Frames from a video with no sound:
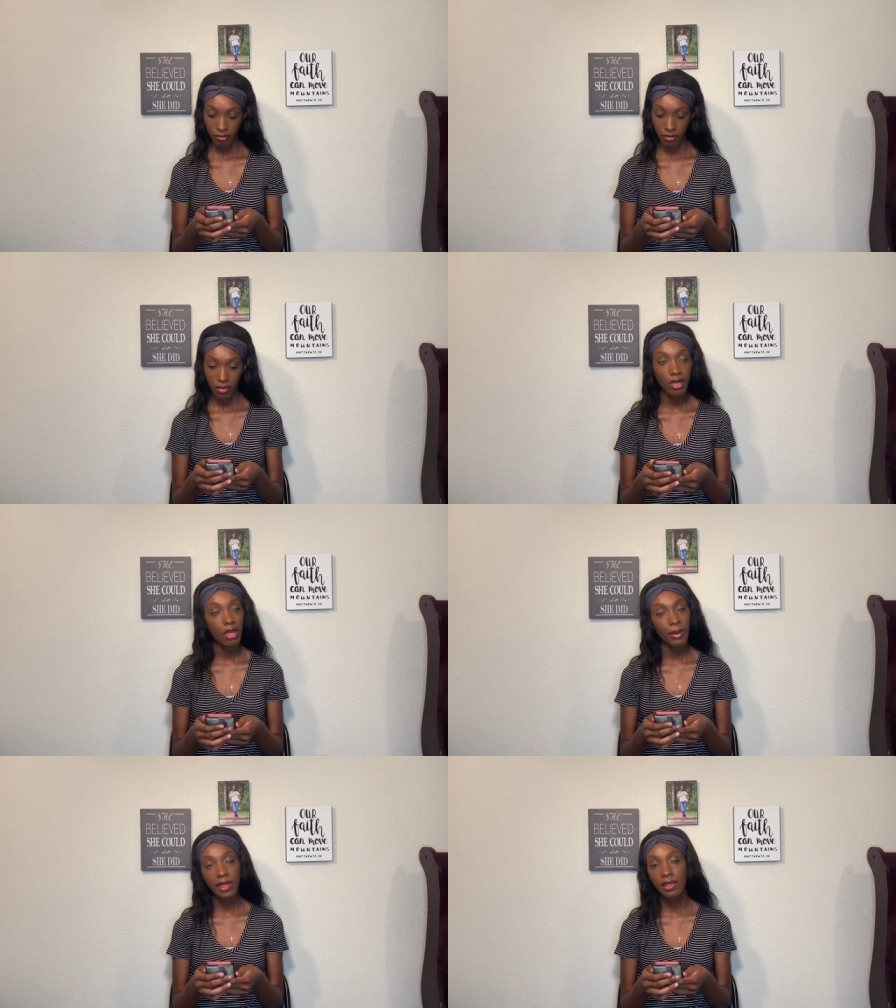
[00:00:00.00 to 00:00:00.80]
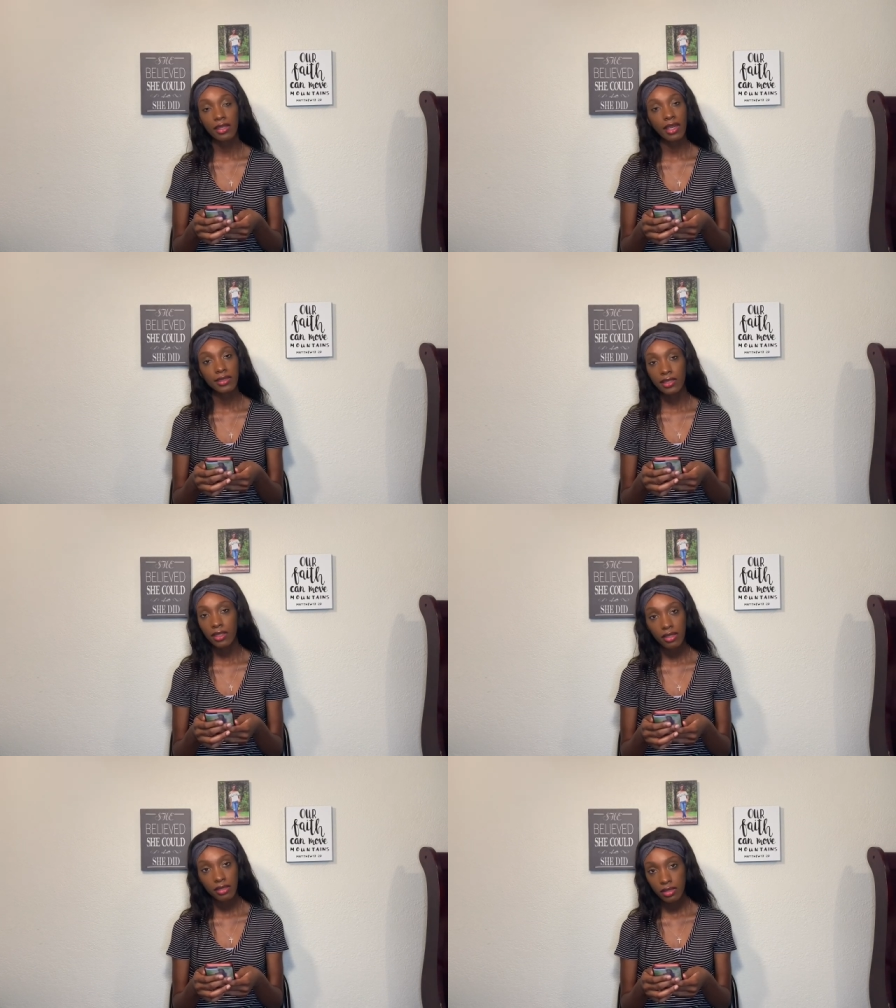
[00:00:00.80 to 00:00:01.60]
No, I cannot dance.
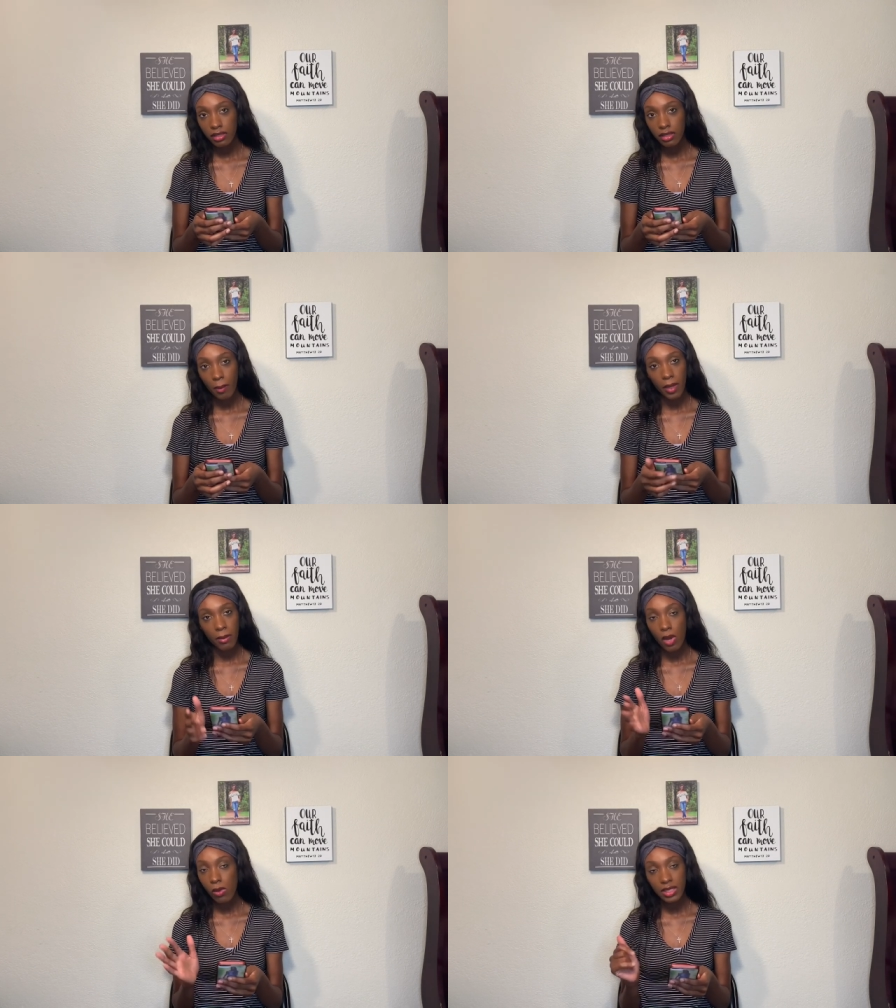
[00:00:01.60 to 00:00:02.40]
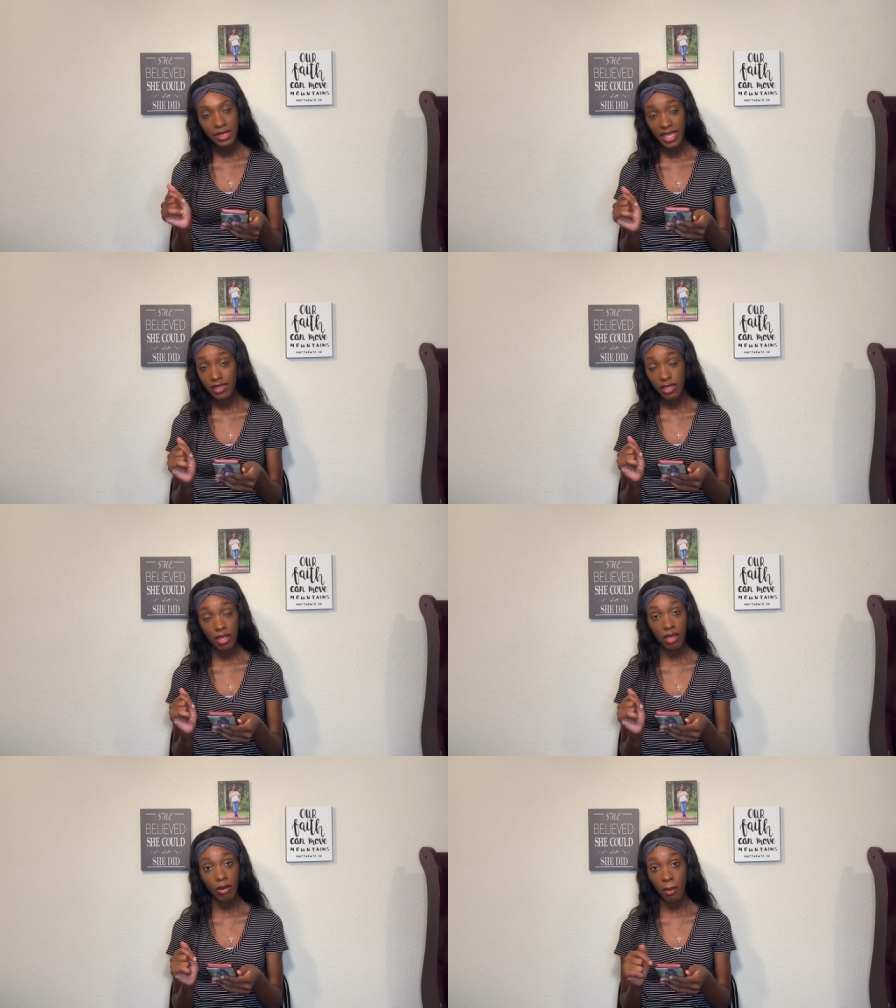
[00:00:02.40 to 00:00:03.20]
But I'm always dancing, though.
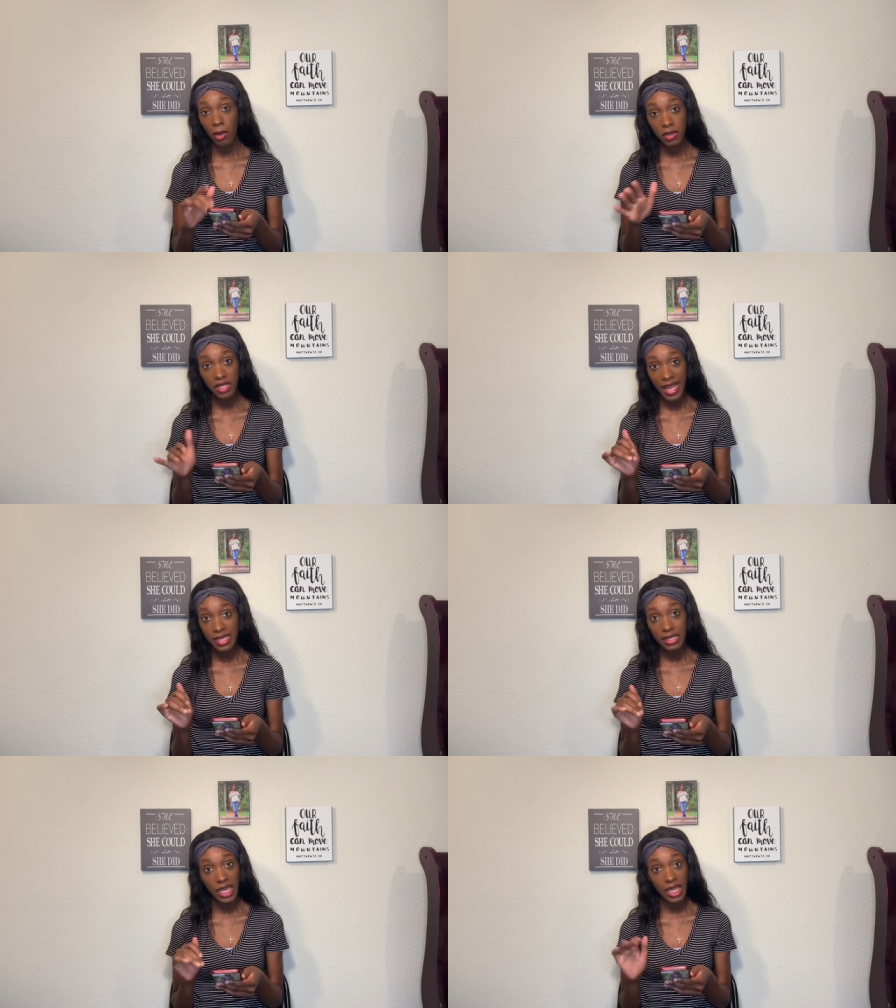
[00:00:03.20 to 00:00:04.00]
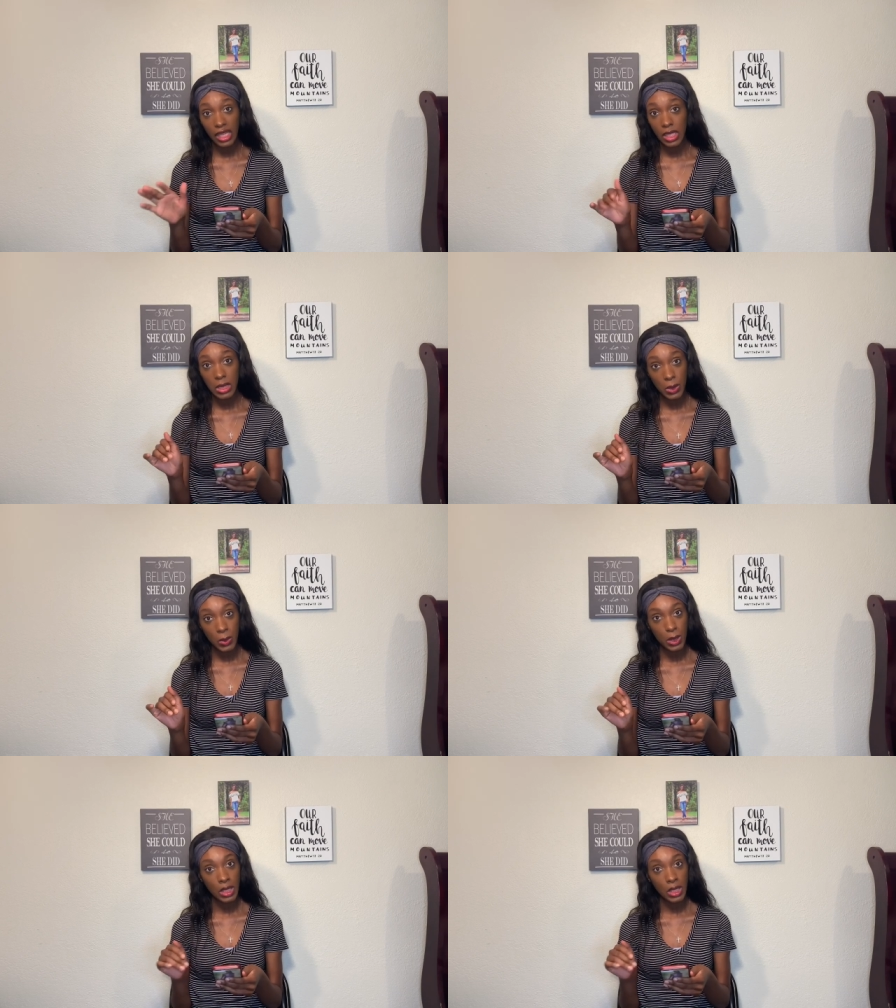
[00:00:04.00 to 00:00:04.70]
I'm always dancing, like, in the store.